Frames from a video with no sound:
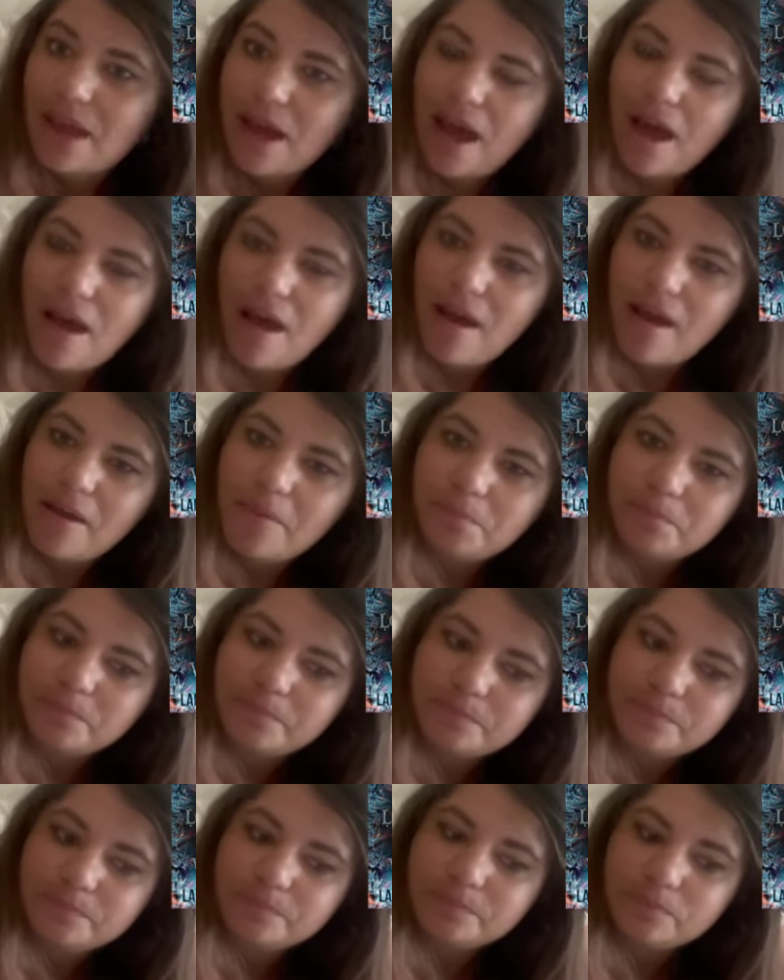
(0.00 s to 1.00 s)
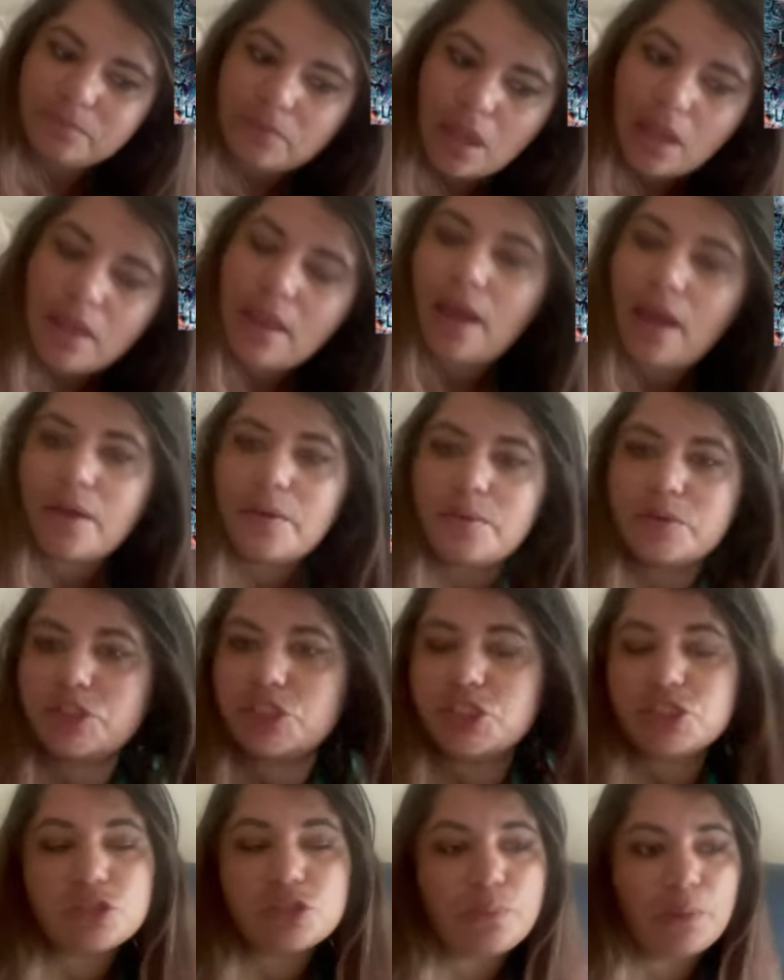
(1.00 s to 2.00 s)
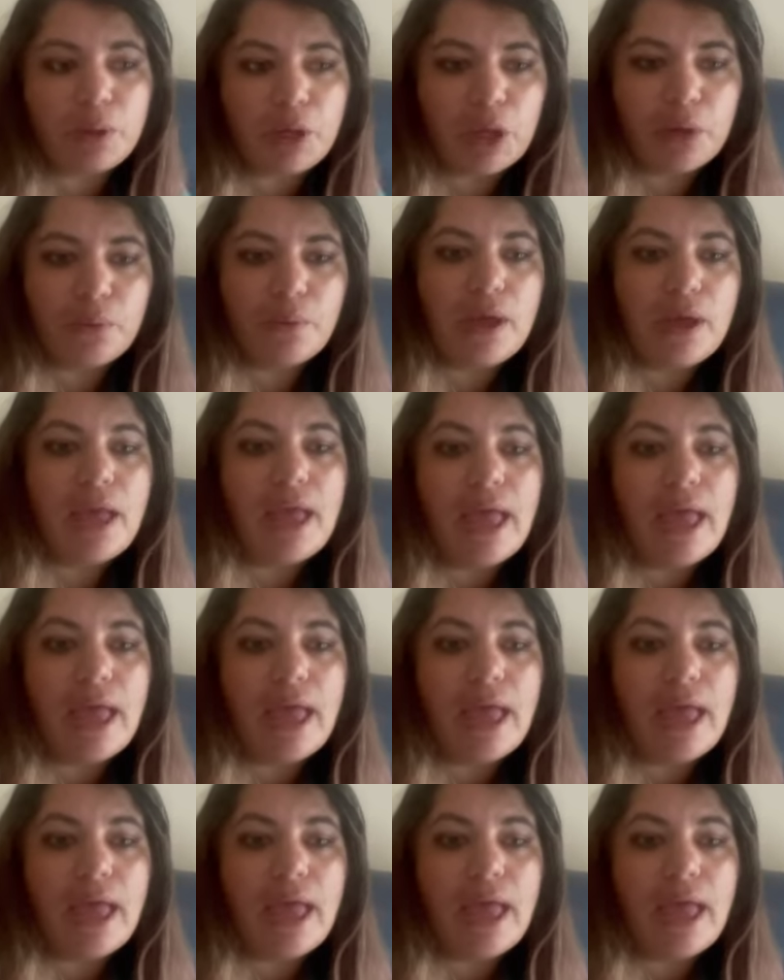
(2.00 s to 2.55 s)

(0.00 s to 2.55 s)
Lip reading: And yeah, it was just super cute.